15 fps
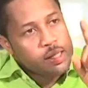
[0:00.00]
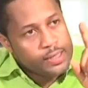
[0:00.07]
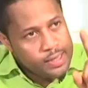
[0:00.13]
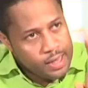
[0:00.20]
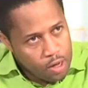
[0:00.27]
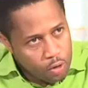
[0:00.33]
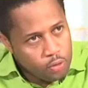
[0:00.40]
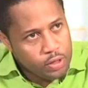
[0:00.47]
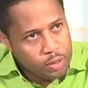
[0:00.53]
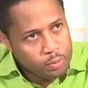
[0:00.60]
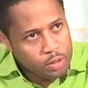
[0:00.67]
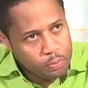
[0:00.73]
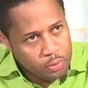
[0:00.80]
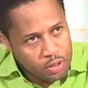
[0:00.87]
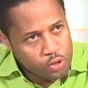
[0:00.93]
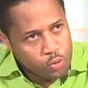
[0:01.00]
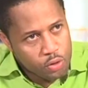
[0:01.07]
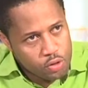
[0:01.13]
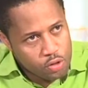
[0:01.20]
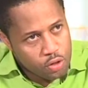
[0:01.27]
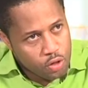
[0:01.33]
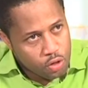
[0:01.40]
Tell them the police
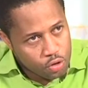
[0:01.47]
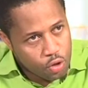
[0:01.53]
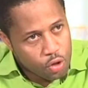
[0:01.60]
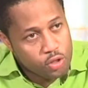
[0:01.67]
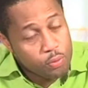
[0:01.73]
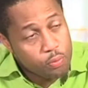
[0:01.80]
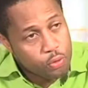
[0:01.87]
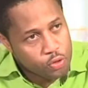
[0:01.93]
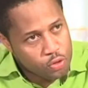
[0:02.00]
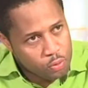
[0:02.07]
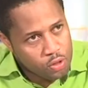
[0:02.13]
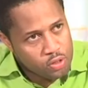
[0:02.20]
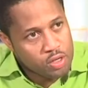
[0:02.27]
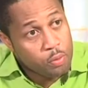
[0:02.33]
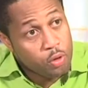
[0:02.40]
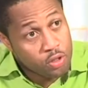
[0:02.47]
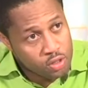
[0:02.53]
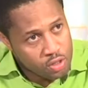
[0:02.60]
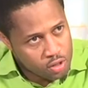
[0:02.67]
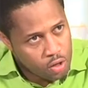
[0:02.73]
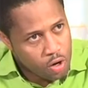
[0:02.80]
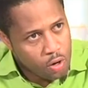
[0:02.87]
want to conduct a post-mortem on
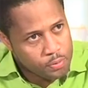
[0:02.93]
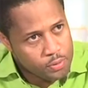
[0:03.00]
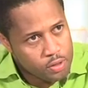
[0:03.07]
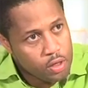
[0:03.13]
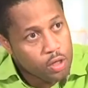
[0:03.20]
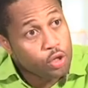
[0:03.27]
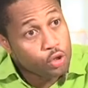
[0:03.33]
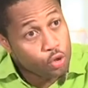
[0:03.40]
his corpse.